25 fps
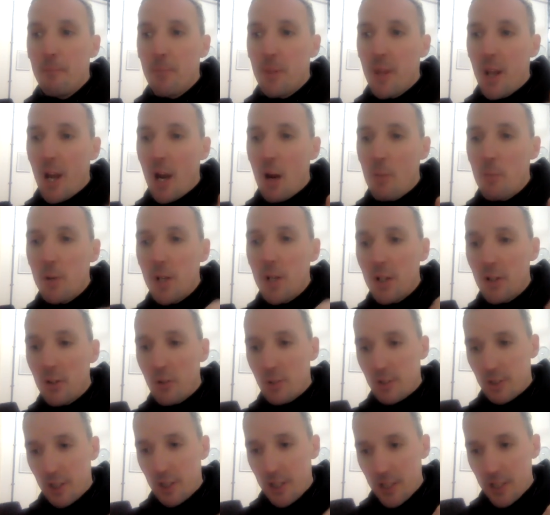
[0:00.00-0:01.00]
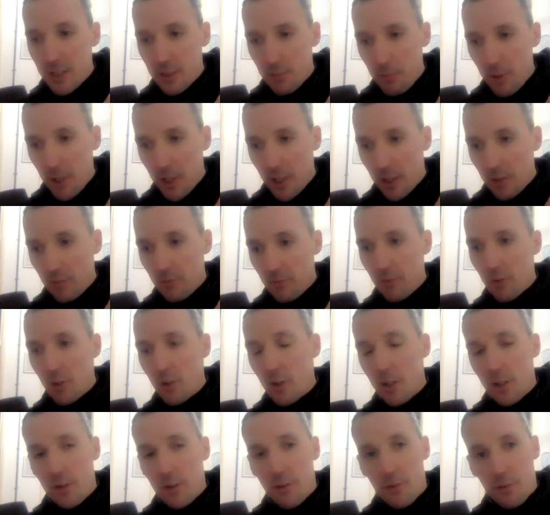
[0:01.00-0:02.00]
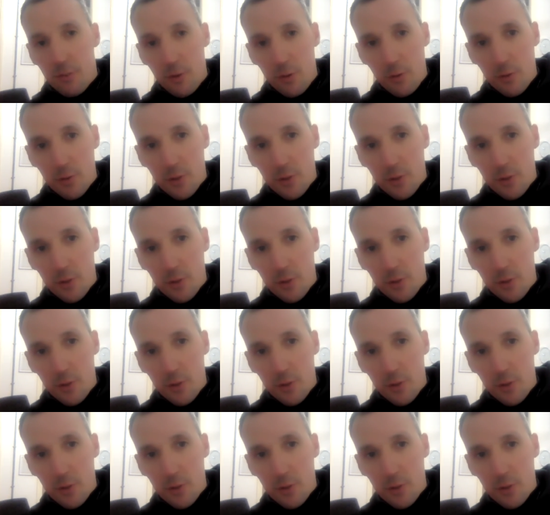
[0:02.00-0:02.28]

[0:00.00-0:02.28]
how many of those leads are being converted through